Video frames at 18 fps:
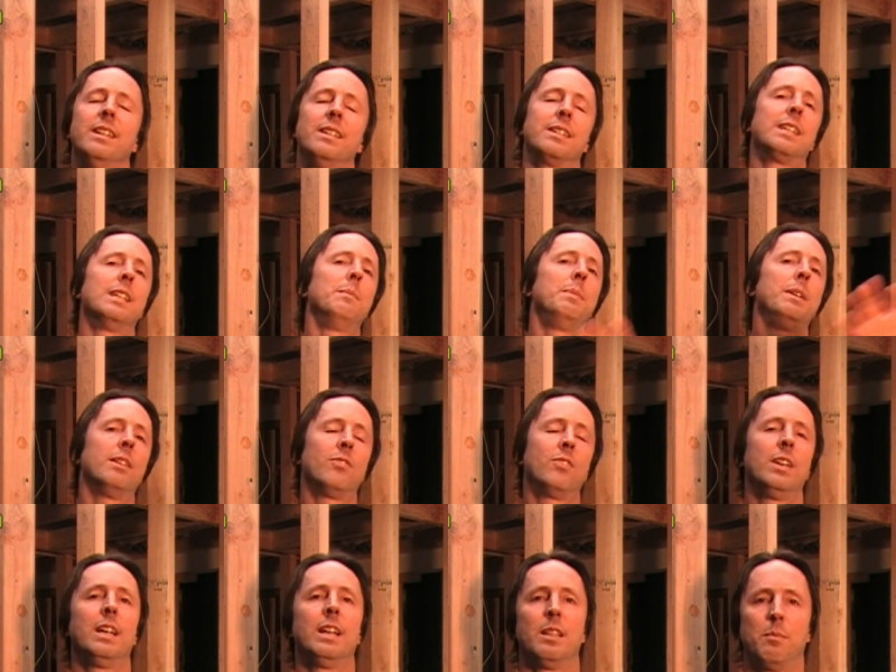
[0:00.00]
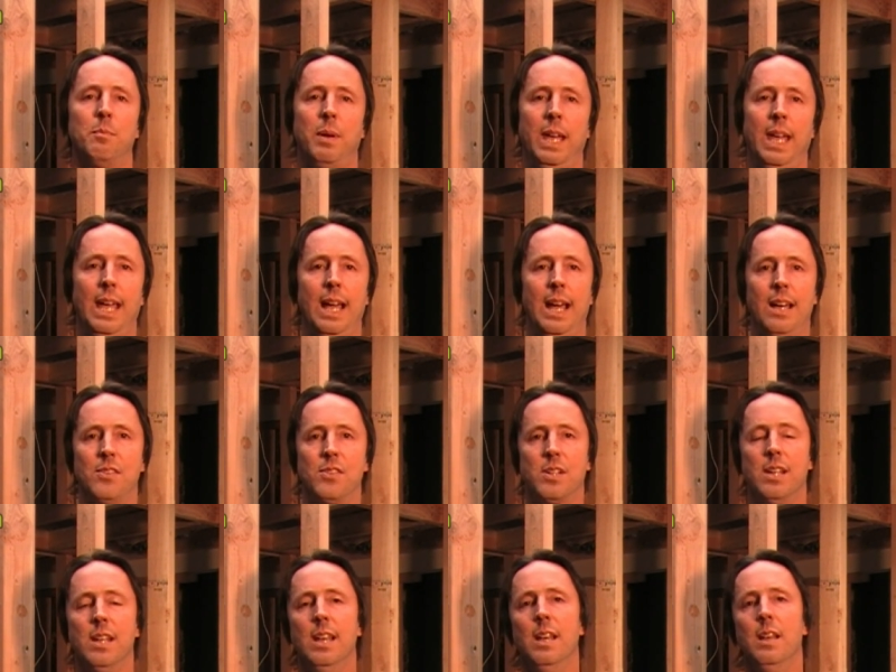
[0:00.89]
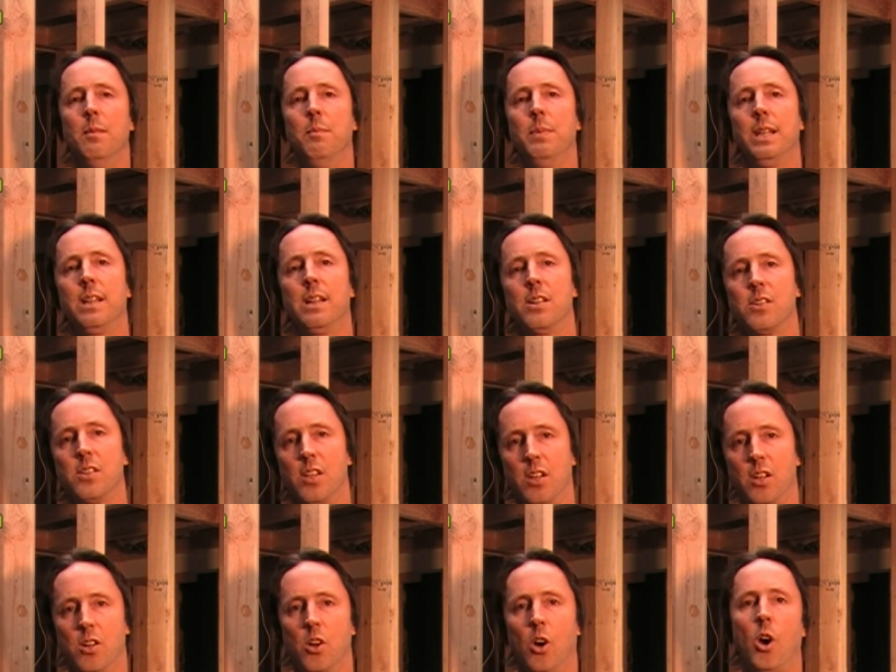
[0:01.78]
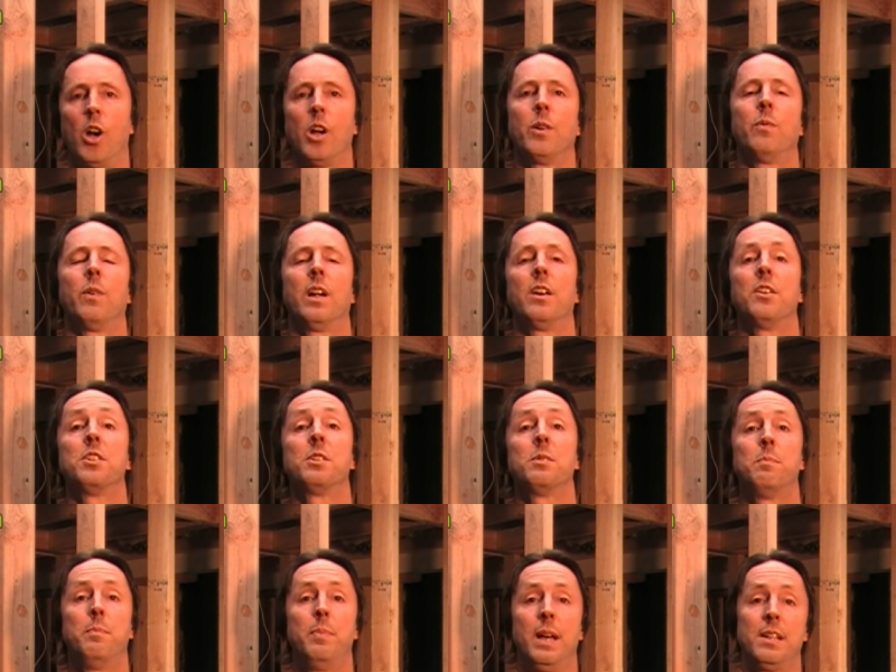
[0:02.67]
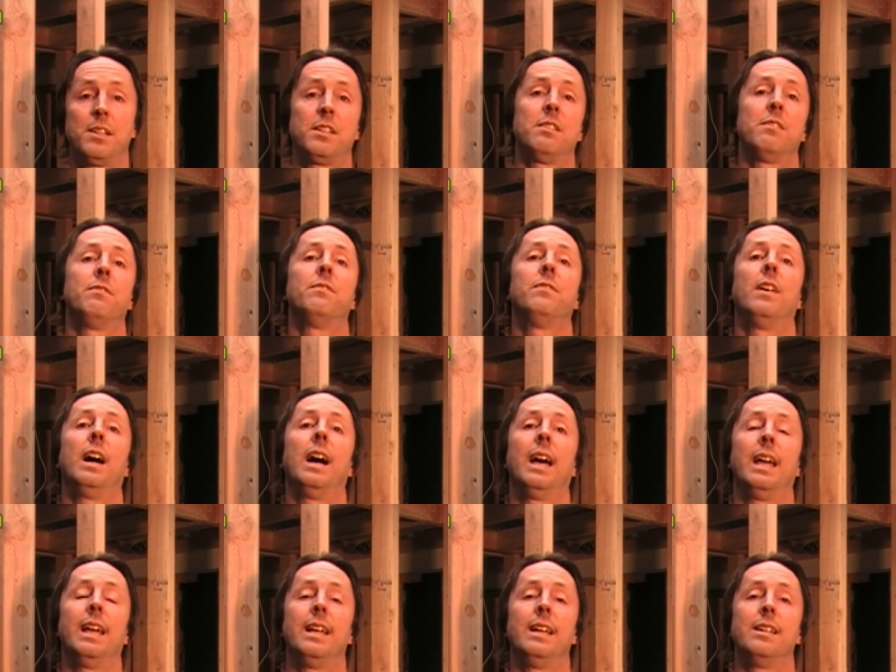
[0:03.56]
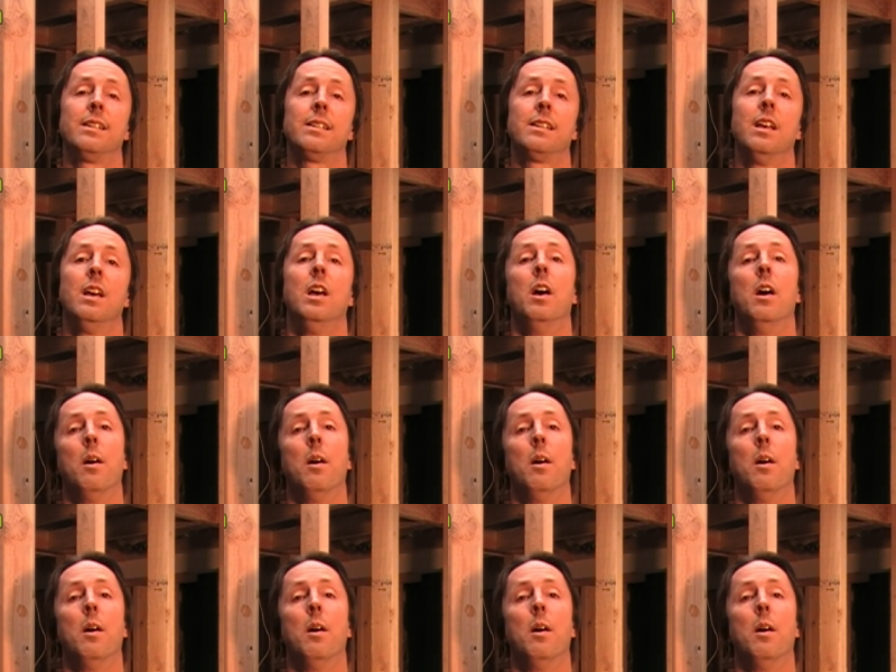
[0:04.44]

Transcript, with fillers: it's going to be a thing of the past because the guardrail specifies